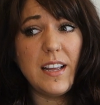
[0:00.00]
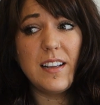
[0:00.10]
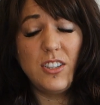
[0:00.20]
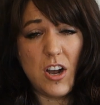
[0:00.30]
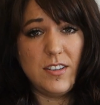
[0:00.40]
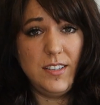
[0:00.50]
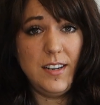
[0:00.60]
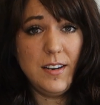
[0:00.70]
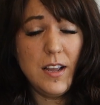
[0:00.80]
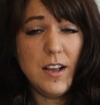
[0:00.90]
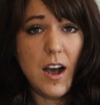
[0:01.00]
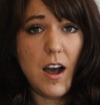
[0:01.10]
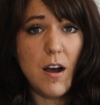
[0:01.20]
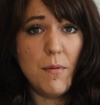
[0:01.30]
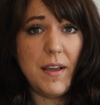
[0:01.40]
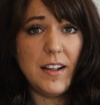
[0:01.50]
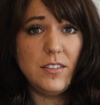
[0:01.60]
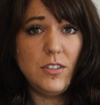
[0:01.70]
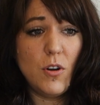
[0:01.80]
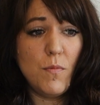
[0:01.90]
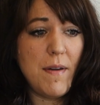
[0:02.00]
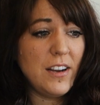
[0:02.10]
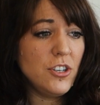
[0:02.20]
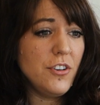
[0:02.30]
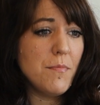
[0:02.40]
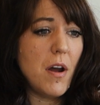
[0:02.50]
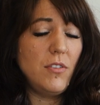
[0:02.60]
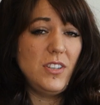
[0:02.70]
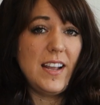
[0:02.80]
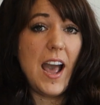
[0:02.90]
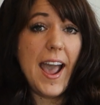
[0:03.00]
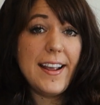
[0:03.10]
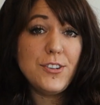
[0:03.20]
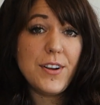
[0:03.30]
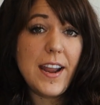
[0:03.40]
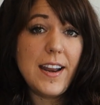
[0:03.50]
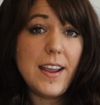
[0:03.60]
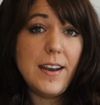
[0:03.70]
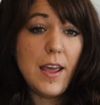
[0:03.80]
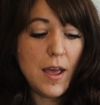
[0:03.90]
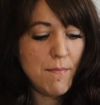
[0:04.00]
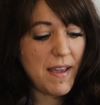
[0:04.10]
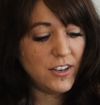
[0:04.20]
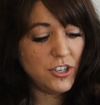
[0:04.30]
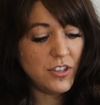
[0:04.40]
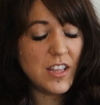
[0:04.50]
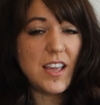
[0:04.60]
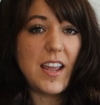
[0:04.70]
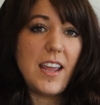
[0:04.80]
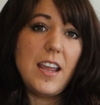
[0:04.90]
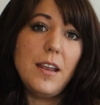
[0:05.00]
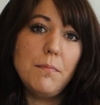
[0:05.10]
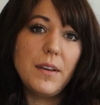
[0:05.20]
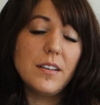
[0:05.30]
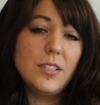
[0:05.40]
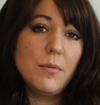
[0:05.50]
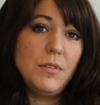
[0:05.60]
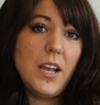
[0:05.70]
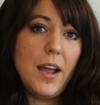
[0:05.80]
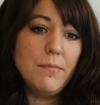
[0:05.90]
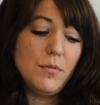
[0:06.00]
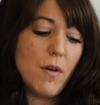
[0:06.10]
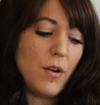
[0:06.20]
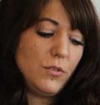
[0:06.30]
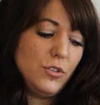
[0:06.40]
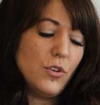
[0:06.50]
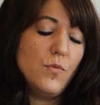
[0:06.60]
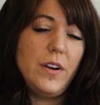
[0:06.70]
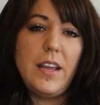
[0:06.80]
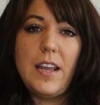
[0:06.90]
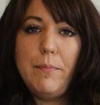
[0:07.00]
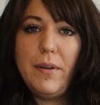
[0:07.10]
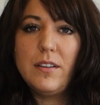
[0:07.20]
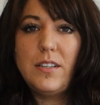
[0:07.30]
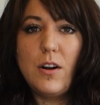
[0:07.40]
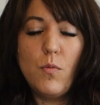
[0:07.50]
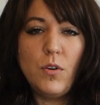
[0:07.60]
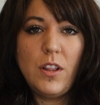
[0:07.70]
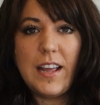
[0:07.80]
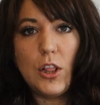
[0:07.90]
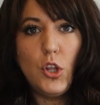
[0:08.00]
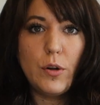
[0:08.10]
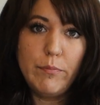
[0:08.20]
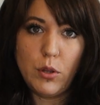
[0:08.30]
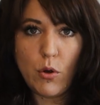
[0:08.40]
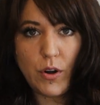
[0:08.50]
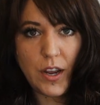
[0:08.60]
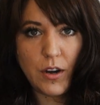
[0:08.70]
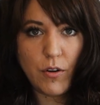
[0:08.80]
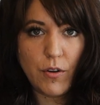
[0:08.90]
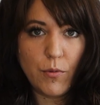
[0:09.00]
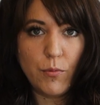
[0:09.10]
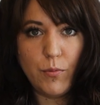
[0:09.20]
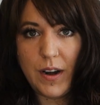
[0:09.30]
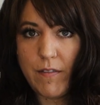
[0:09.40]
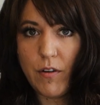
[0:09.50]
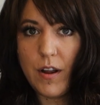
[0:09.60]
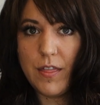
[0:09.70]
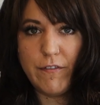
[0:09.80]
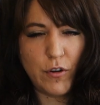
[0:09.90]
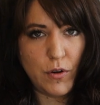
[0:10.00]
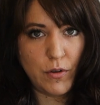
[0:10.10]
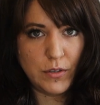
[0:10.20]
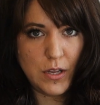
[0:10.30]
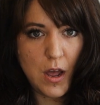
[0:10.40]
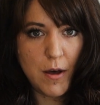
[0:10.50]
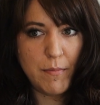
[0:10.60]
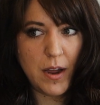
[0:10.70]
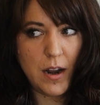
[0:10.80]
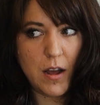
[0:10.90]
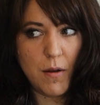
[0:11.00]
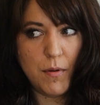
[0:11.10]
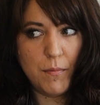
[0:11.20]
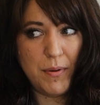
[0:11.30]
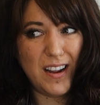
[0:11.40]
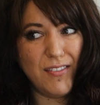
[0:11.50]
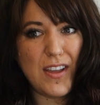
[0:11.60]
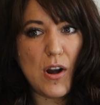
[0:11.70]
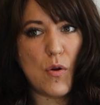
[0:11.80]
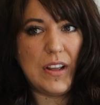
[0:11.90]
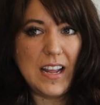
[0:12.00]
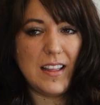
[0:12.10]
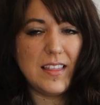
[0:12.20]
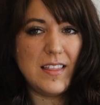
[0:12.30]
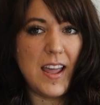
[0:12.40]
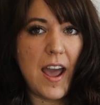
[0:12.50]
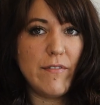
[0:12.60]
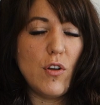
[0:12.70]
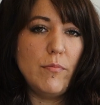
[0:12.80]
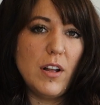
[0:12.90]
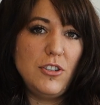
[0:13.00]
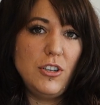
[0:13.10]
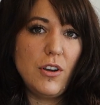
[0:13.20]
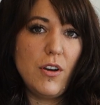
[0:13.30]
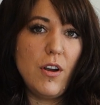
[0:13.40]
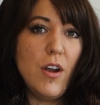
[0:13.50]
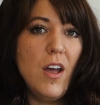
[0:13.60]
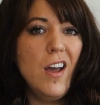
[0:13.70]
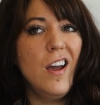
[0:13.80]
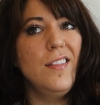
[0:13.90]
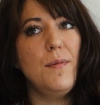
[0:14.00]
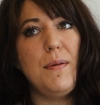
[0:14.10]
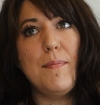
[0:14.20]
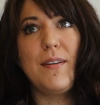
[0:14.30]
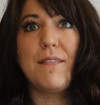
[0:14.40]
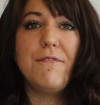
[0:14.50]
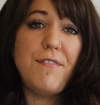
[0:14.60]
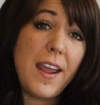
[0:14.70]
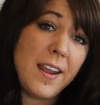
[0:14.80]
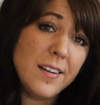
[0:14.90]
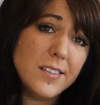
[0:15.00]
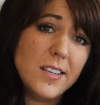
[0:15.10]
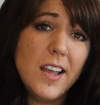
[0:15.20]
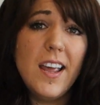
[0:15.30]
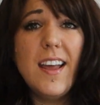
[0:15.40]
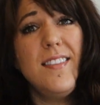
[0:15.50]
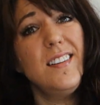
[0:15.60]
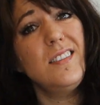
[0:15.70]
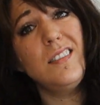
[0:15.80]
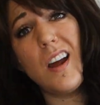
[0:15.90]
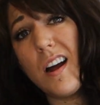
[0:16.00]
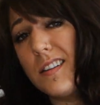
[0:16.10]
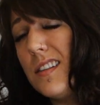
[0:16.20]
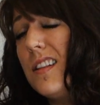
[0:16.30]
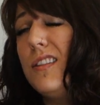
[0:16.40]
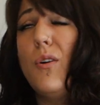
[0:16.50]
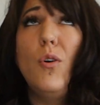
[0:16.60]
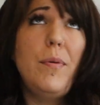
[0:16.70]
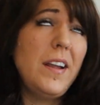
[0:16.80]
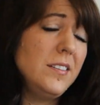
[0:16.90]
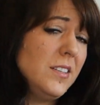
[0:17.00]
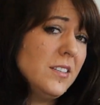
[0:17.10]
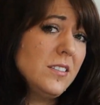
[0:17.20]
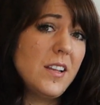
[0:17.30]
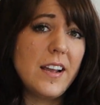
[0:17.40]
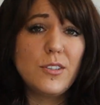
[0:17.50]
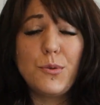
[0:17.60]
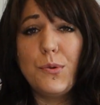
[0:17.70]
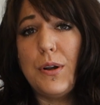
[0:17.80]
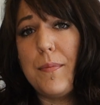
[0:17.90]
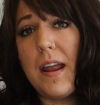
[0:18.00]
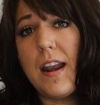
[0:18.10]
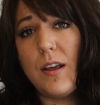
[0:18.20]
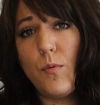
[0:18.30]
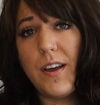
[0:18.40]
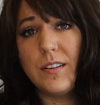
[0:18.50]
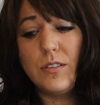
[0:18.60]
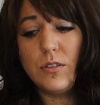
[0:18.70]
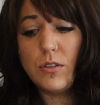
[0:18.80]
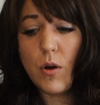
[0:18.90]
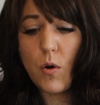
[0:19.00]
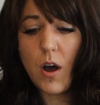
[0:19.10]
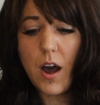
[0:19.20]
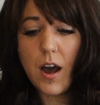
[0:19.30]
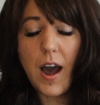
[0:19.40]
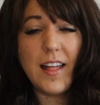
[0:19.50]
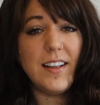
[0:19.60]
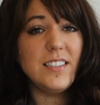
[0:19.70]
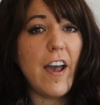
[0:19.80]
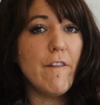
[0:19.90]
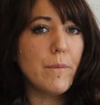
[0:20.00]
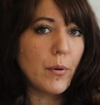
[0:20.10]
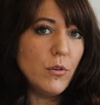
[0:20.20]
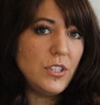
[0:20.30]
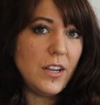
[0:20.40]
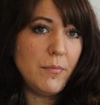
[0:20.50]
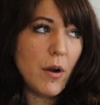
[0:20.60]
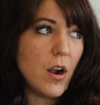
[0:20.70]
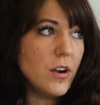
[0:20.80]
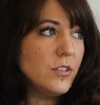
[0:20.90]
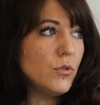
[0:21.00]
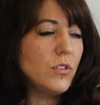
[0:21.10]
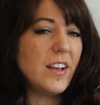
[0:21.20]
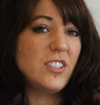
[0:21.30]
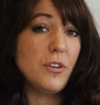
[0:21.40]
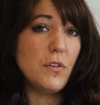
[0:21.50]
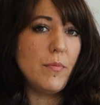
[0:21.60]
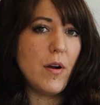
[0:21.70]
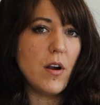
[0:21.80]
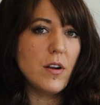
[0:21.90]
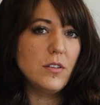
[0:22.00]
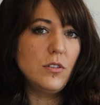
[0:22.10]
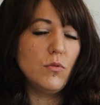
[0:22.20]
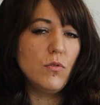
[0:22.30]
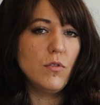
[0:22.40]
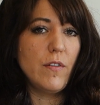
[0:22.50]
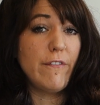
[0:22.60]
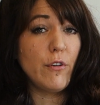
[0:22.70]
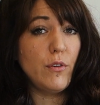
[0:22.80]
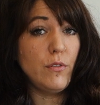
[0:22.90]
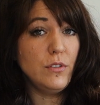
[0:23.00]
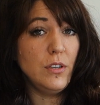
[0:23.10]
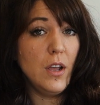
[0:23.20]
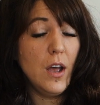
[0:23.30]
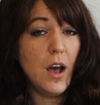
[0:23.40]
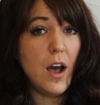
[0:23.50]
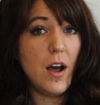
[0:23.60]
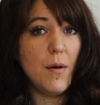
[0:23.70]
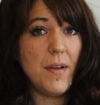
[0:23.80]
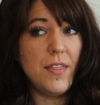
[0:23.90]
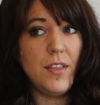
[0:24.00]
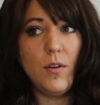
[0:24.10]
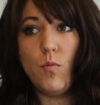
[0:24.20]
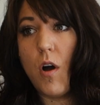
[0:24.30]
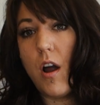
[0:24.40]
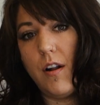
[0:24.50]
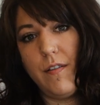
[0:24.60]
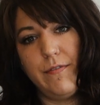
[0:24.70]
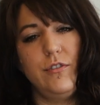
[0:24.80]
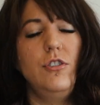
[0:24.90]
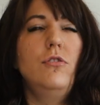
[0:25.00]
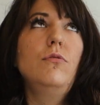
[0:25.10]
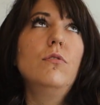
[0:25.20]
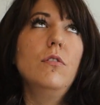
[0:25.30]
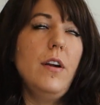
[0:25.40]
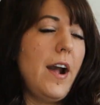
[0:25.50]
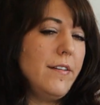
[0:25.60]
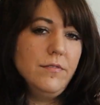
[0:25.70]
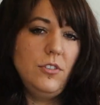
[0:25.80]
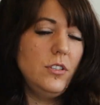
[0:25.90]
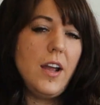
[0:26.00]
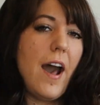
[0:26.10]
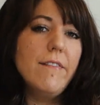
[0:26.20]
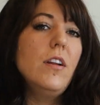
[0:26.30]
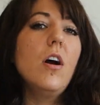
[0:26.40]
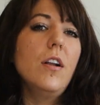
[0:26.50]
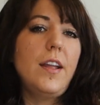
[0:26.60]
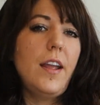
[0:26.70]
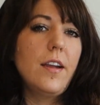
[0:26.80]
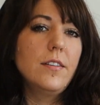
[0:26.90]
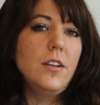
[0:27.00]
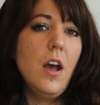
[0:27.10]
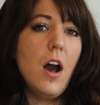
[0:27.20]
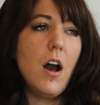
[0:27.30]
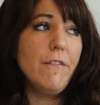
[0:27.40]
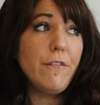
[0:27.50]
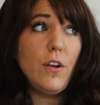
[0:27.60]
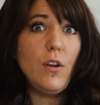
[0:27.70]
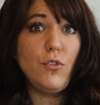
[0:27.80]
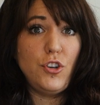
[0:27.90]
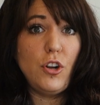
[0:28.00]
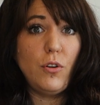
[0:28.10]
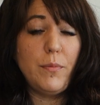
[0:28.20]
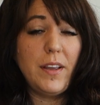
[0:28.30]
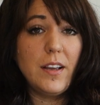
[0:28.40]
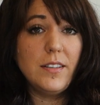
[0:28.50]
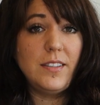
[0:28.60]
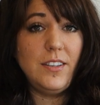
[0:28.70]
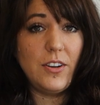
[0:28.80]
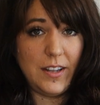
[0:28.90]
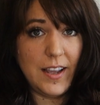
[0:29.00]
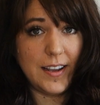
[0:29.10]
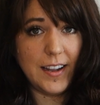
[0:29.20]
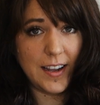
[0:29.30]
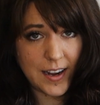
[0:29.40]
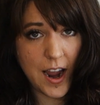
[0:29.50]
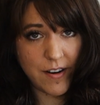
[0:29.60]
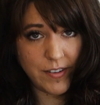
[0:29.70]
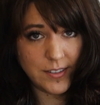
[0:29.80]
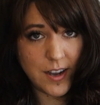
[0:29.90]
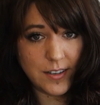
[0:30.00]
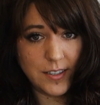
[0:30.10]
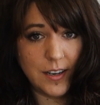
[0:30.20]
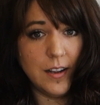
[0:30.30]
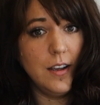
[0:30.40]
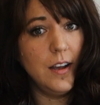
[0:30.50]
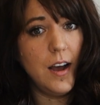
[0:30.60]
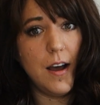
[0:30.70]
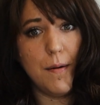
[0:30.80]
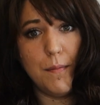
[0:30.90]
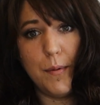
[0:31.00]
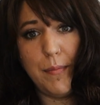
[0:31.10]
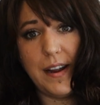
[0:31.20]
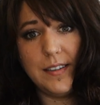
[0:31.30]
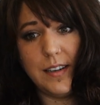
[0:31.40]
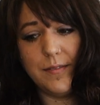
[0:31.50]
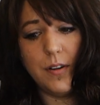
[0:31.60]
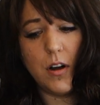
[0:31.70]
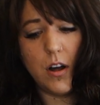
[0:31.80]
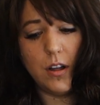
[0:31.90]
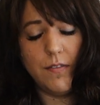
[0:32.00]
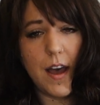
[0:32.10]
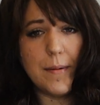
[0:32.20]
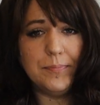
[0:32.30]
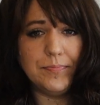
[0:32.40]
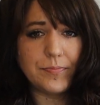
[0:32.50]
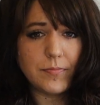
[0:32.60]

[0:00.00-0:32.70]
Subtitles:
exhausting. And so make sure your model's like hydrated, make sure that they eat, because sometimes models don't want to eat because they don't want to like look bloated or whatever in the photos. But if they don't eat, then they have low blood sugar, and then people can faint, and then it sucks, and then the whole painting is like screwed up anyways. So I like to have protein bars or like cereal bars or fruit. And then water for sure. Just have it on hand for you too, because it can get kind of exhausting painting all of that.